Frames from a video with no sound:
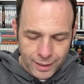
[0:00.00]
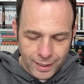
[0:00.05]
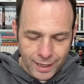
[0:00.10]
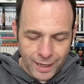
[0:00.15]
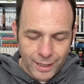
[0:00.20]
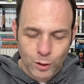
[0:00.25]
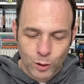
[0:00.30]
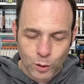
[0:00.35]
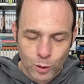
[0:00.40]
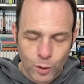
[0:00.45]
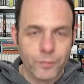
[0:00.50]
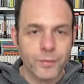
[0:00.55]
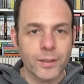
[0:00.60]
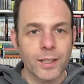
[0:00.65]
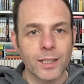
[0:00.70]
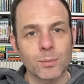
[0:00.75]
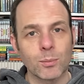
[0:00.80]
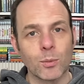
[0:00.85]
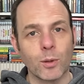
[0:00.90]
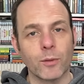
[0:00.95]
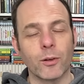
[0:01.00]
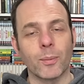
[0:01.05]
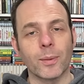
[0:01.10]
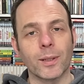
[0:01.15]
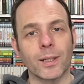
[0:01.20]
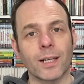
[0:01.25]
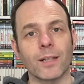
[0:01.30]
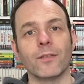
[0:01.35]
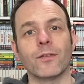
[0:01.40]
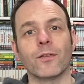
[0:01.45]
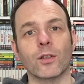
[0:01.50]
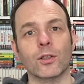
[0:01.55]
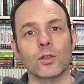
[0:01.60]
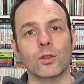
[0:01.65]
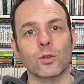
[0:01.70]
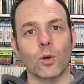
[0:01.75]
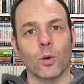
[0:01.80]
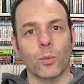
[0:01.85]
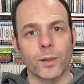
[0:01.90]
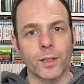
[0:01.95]
I loved this movie when I first
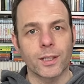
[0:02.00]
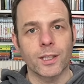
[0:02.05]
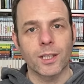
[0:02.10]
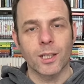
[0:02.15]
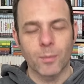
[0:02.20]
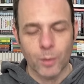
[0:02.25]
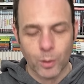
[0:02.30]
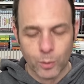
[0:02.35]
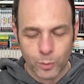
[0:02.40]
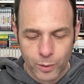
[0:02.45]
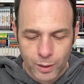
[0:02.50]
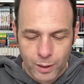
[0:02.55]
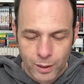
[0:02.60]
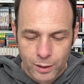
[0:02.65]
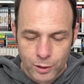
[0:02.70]
saw it when it came out,